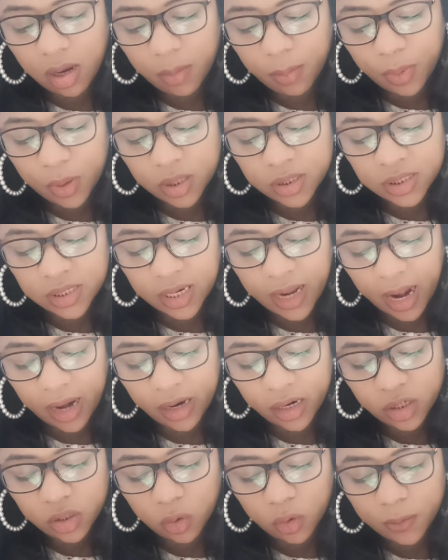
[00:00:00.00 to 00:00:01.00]
Personal
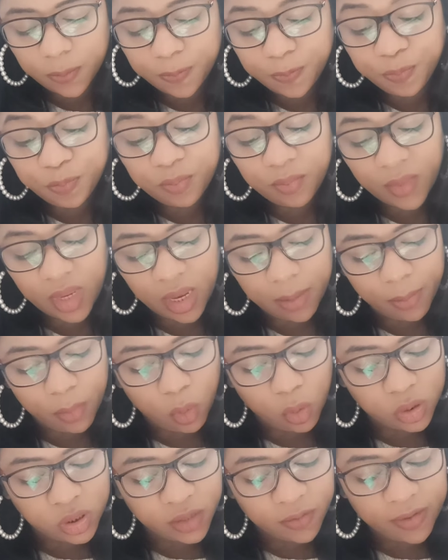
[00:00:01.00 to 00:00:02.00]
anecdote.
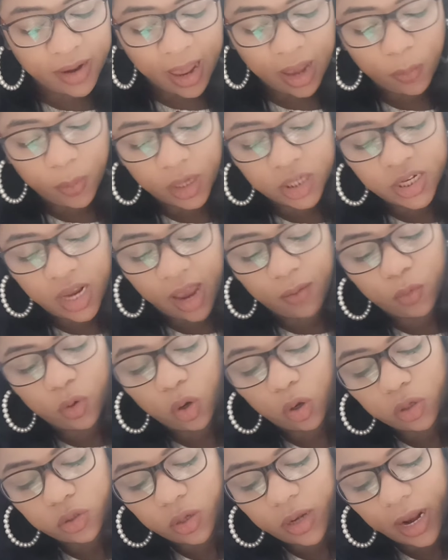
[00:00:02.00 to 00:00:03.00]
Emotive language. I would
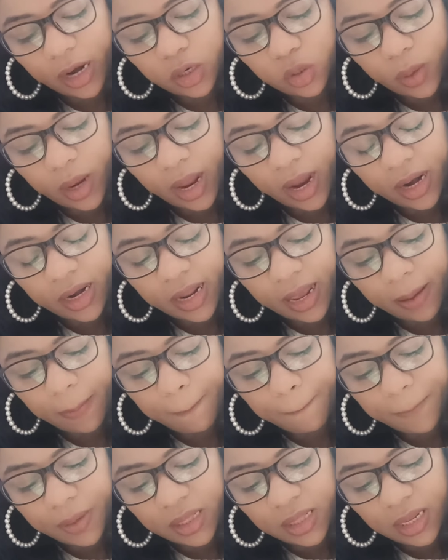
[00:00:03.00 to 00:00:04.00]
also like to add
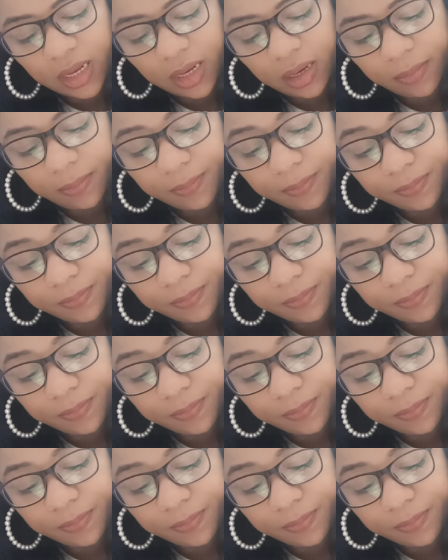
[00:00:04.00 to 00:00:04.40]
empathy.